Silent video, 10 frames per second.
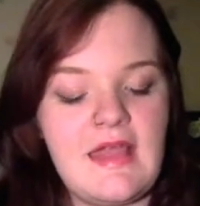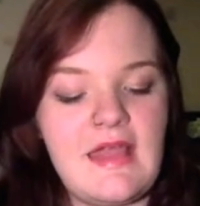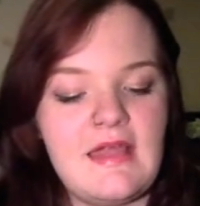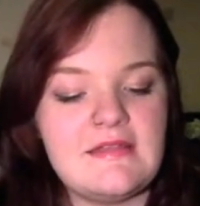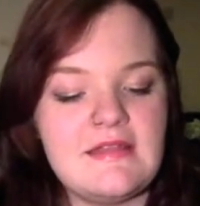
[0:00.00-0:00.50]

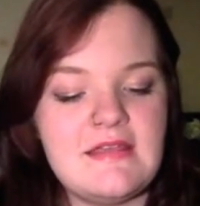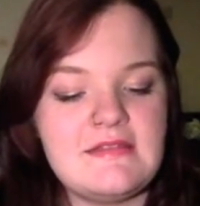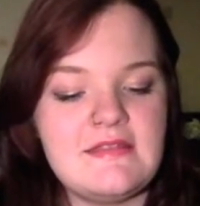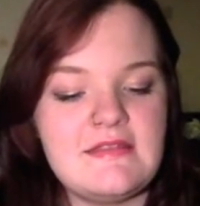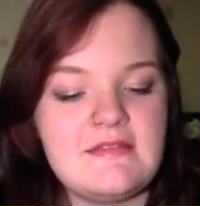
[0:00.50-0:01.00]
and
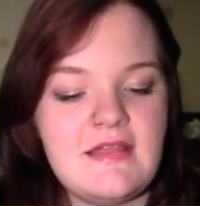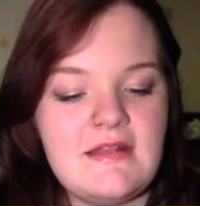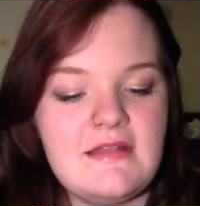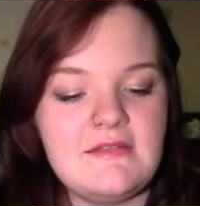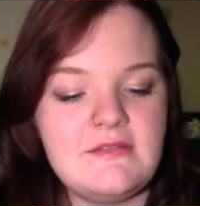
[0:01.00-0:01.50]
it is a
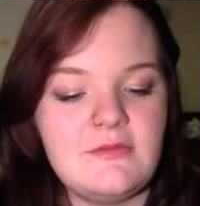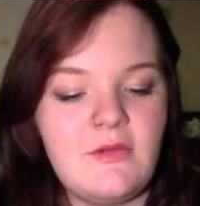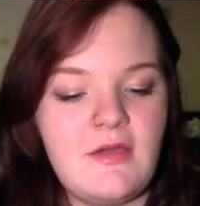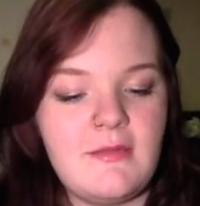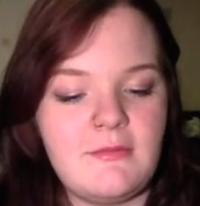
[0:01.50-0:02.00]

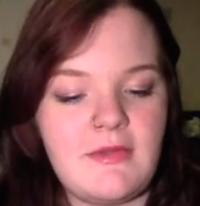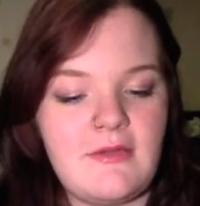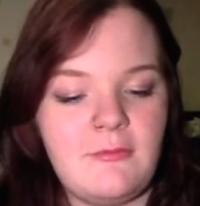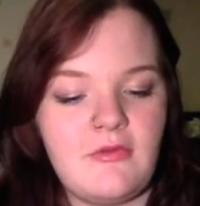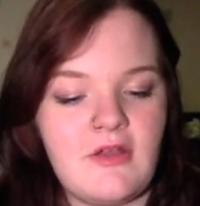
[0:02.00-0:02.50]
little
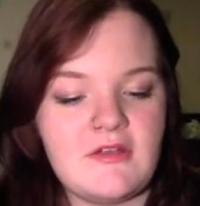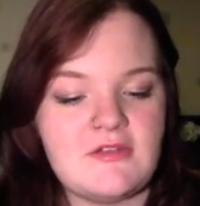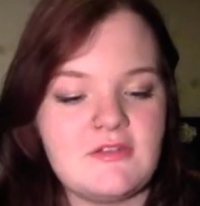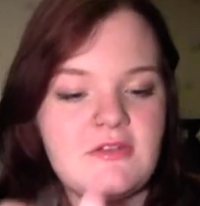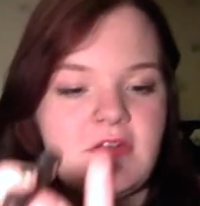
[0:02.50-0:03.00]
eyebrow
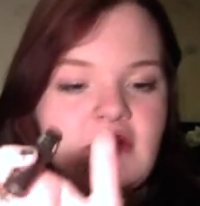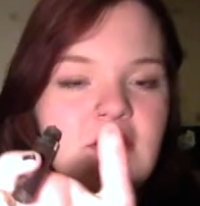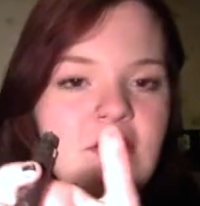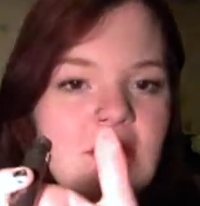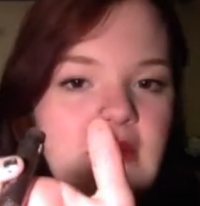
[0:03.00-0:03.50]
brush
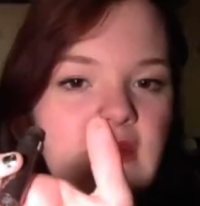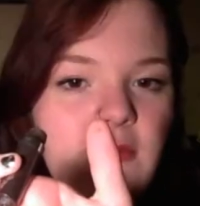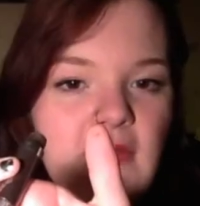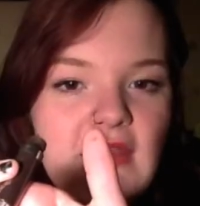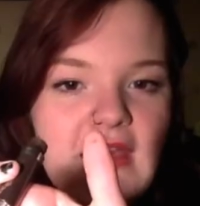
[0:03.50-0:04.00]

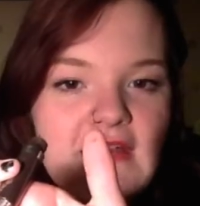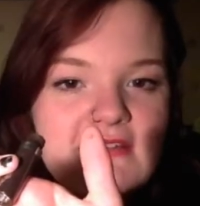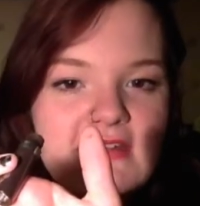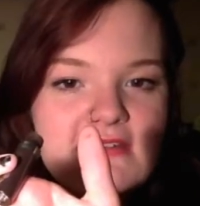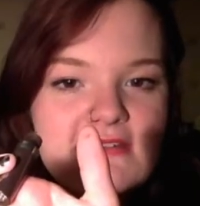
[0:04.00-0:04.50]
with a
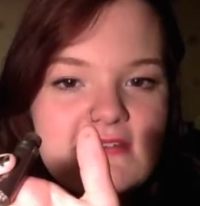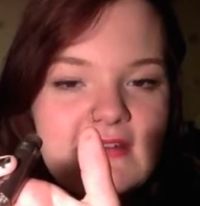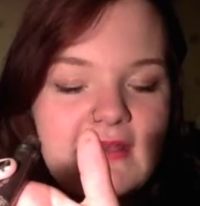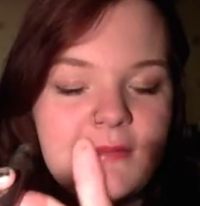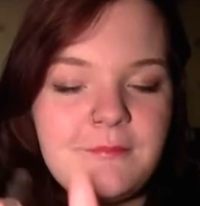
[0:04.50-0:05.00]
tint
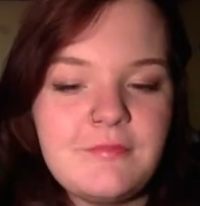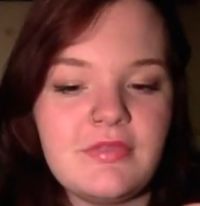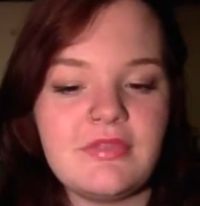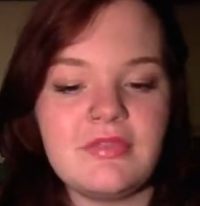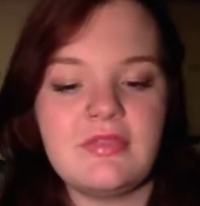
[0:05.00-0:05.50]
in it.
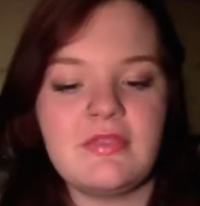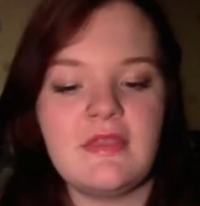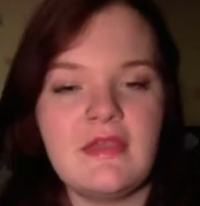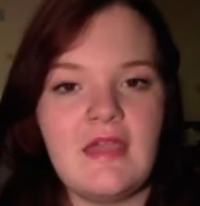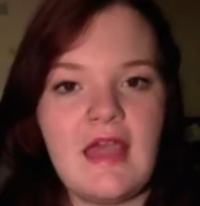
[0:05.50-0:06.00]

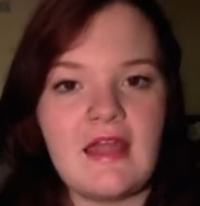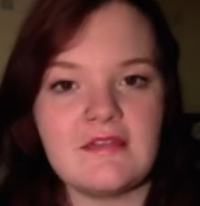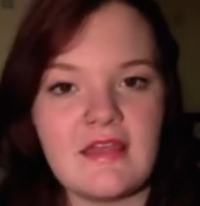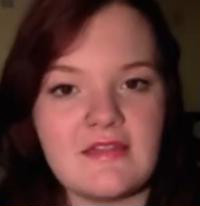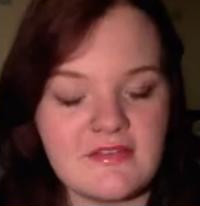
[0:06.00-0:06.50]

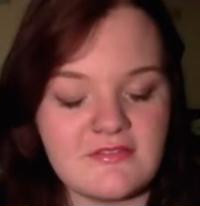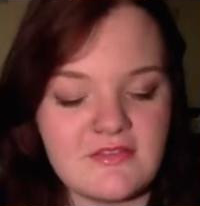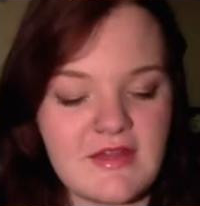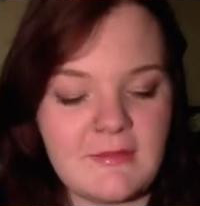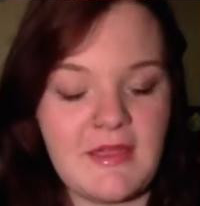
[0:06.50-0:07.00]
And as I've
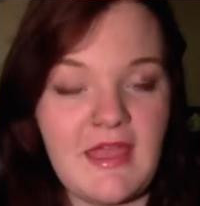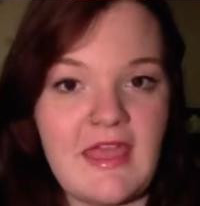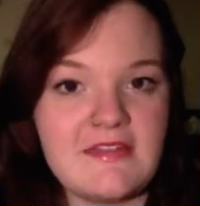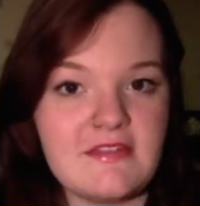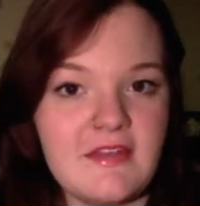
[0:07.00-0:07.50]
just had my
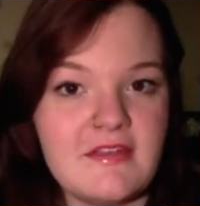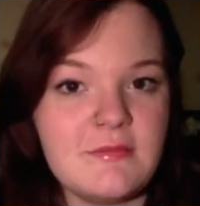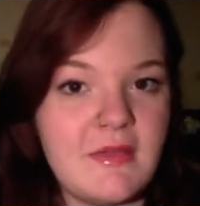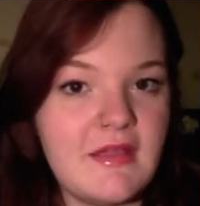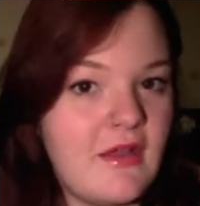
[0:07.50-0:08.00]
hair dyed,
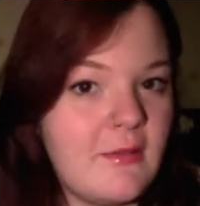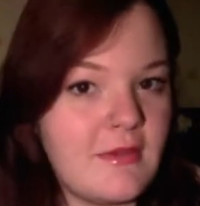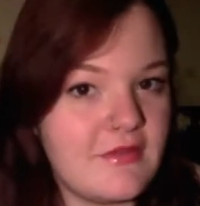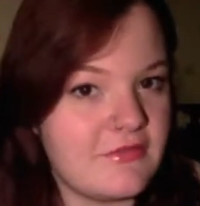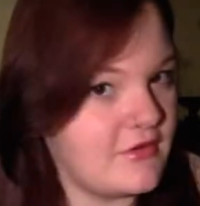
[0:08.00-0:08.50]
my
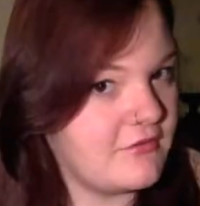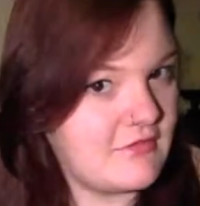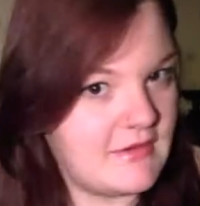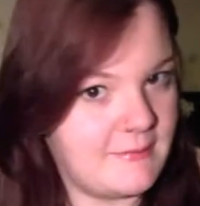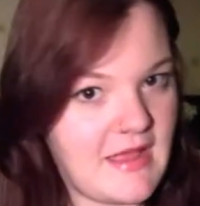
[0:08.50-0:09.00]
eyebrows don't
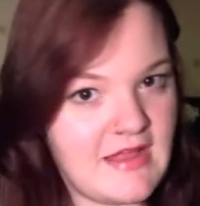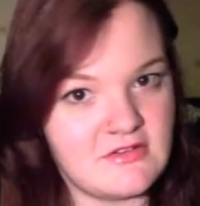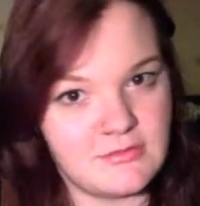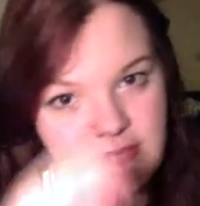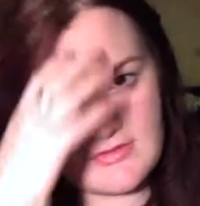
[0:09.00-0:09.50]
really
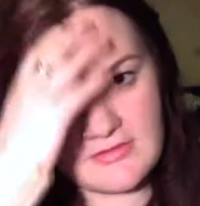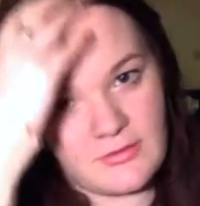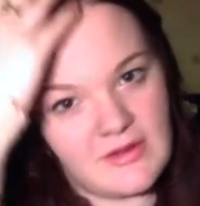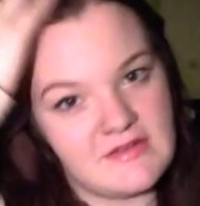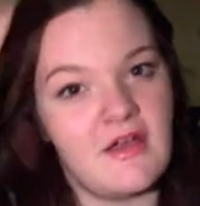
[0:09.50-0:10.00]
match because it's
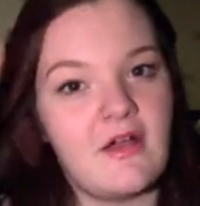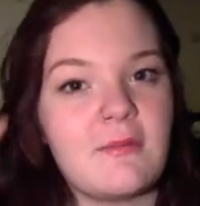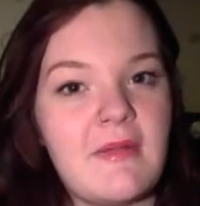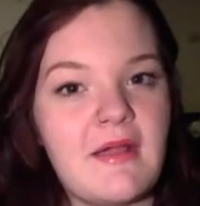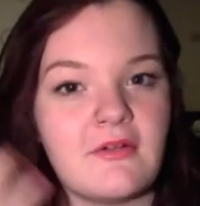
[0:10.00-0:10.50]
quite a
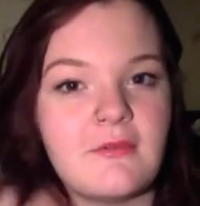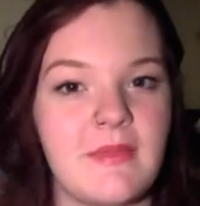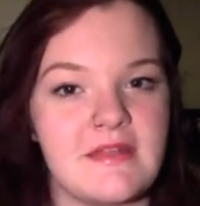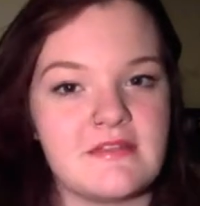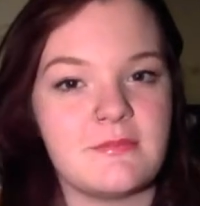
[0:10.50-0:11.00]
dark brown
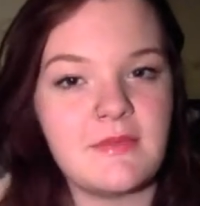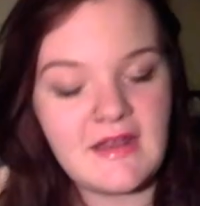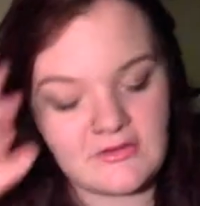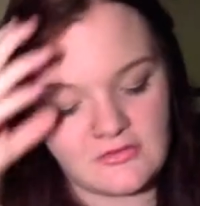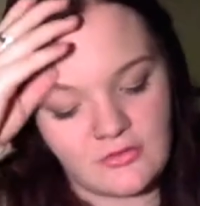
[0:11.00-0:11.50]
compared to my
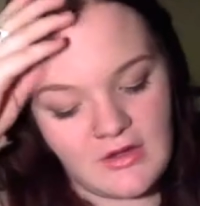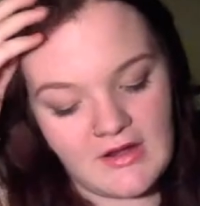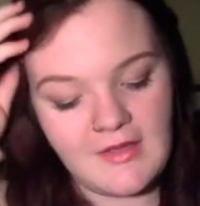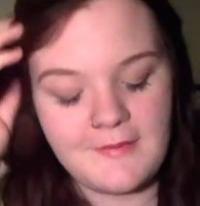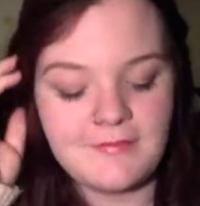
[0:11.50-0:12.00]
natural
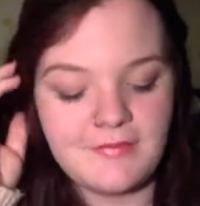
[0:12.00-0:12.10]
colour.